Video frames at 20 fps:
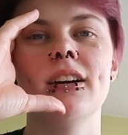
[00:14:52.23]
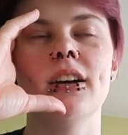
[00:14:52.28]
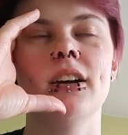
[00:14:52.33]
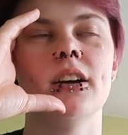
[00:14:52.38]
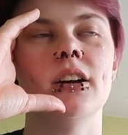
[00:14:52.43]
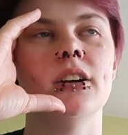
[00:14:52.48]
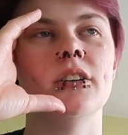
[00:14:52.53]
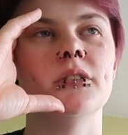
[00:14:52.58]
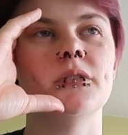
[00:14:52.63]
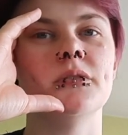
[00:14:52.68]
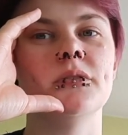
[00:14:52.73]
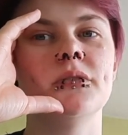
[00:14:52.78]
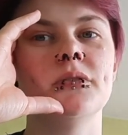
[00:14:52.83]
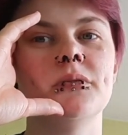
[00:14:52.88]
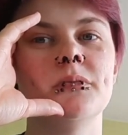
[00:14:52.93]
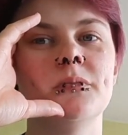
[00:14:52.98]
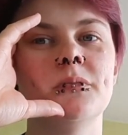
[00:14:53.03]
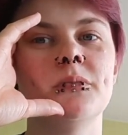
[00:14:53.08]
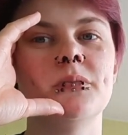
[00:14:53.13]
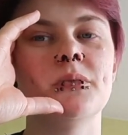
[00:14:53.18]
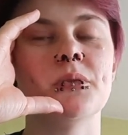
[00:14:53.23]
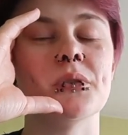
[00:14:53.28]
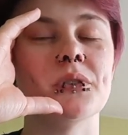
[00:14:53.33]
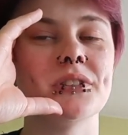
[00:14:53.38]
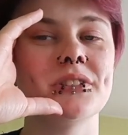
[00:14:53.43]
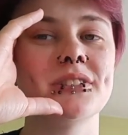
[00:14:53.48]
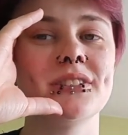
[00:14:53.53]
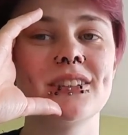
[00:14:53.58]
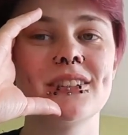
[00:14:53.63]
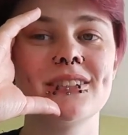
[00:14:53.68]
have
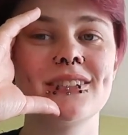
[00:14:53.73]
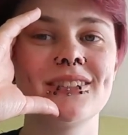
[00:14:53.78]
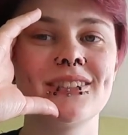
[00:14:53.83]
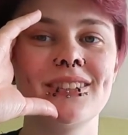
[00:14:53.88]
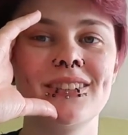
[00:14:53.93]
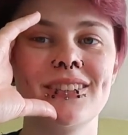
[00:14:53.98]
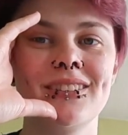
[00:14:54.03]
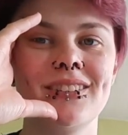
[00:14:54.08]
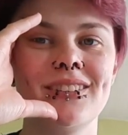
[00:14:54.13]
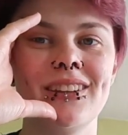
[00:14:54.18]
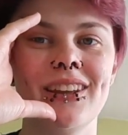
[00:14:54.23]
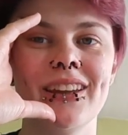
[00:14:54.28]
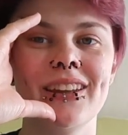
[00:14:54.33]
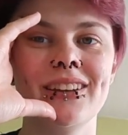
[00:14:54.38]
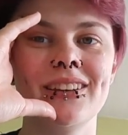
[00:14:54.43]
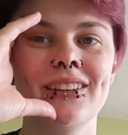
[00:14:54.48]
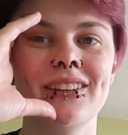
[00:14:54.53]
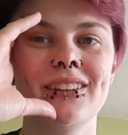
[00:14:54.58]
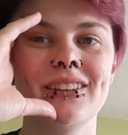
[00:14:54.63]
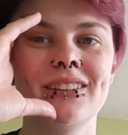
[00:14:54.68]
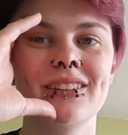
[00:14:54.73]
processed it yet.